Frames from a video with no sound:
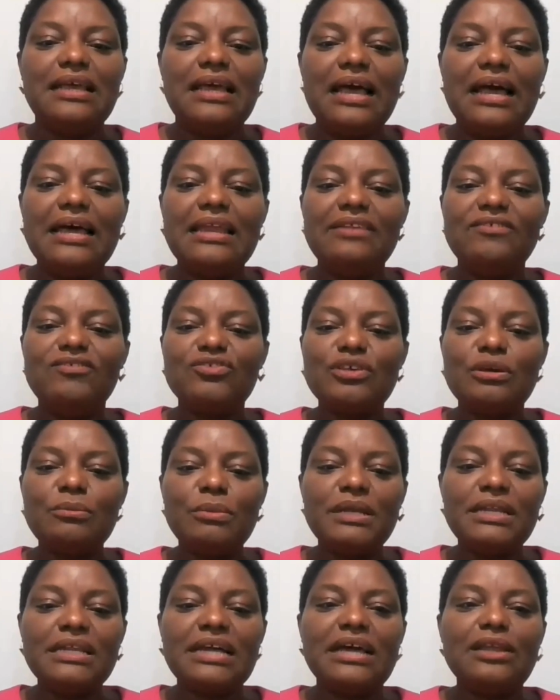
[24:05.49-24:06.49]
And if
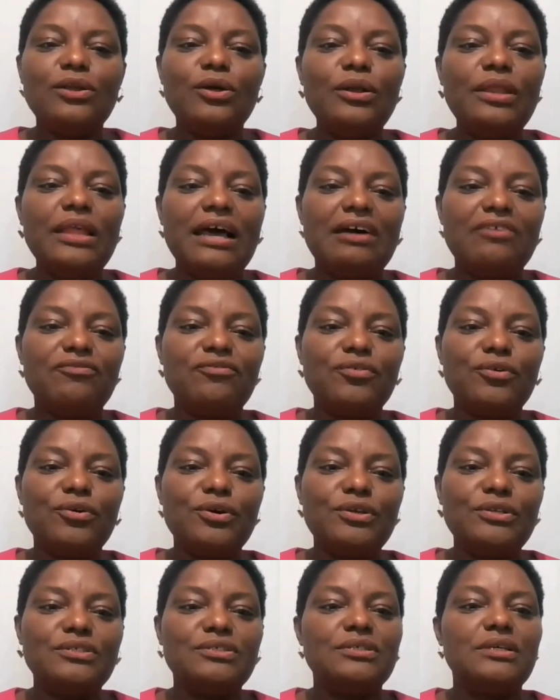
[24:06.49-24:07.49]
somebody can only
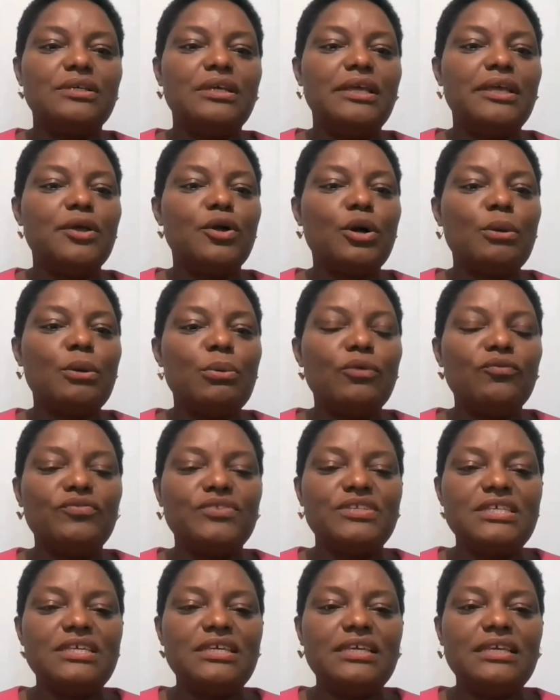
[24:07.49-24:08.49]
afford a cup of
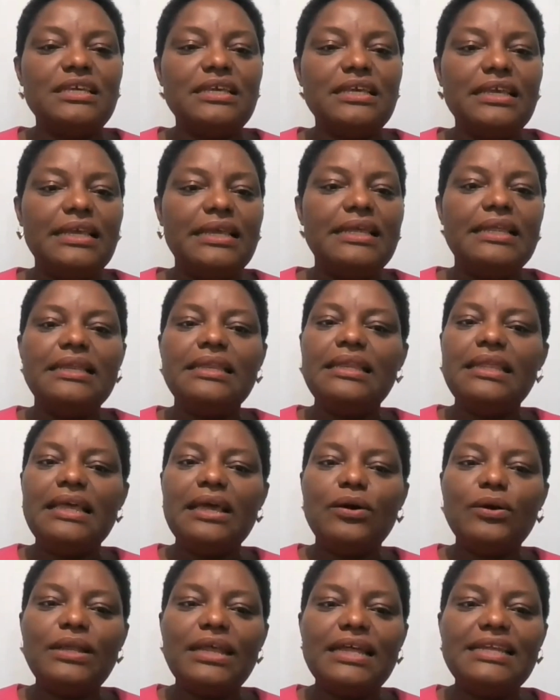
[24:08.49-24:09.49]
tea, they
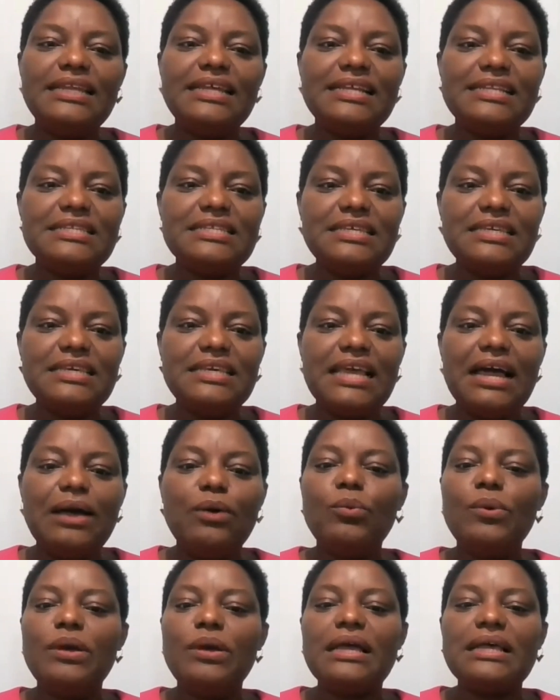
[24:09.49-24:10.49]
order their tea
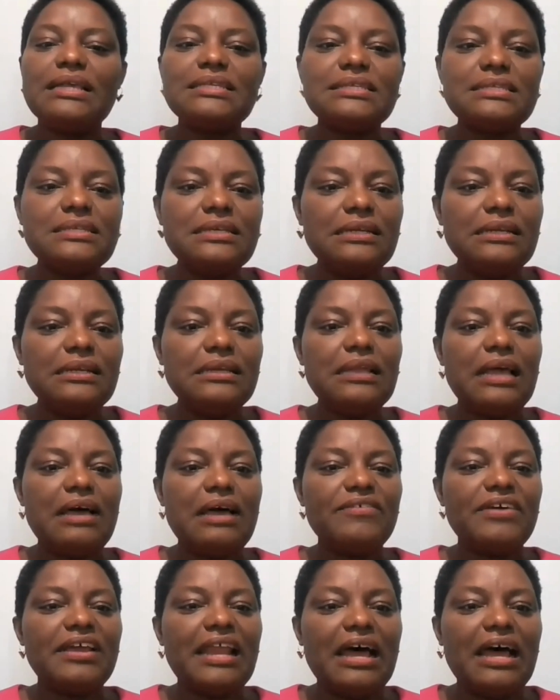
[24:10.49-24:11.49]
and we can still
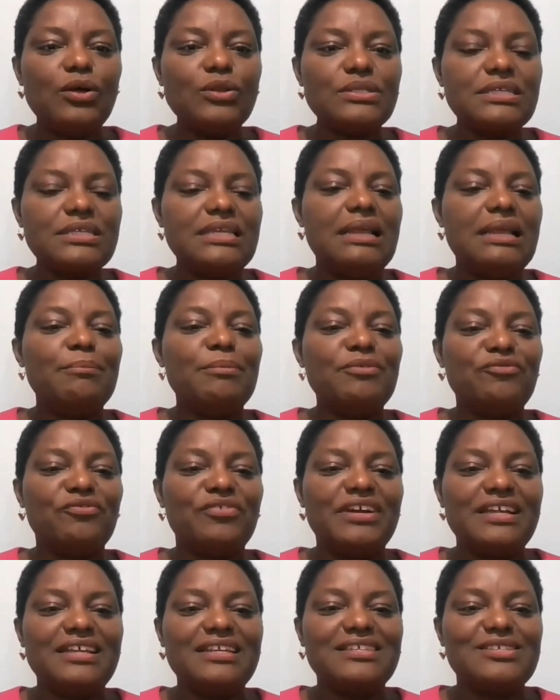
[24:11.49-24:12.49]
have an outing and be
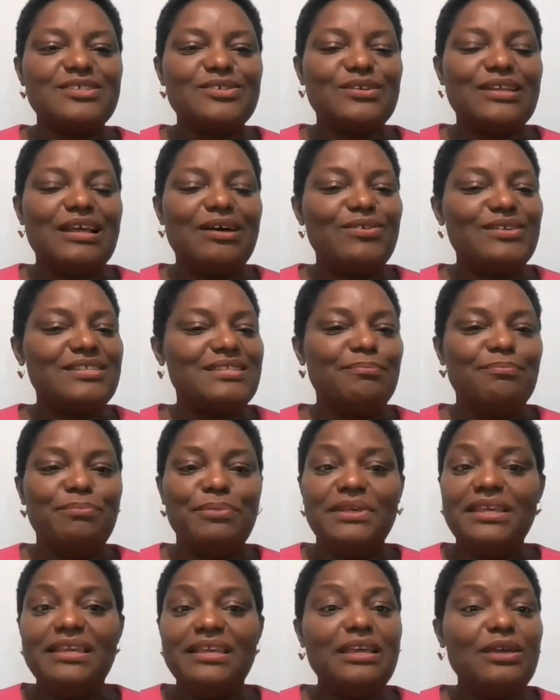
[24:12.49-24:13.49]
friends. So that was a
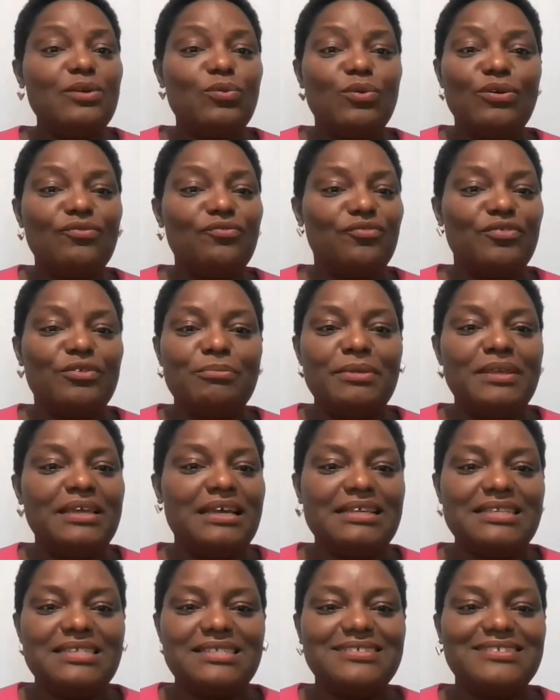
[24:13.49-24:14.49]
big one for me.
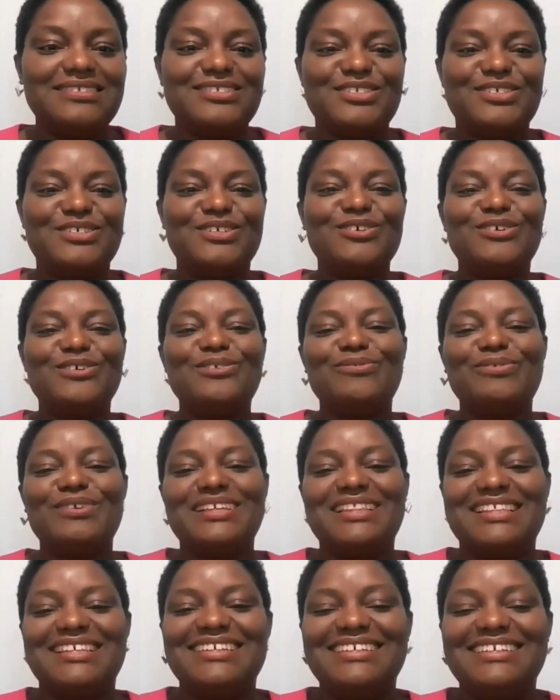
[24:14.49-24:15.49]
I still struggle with.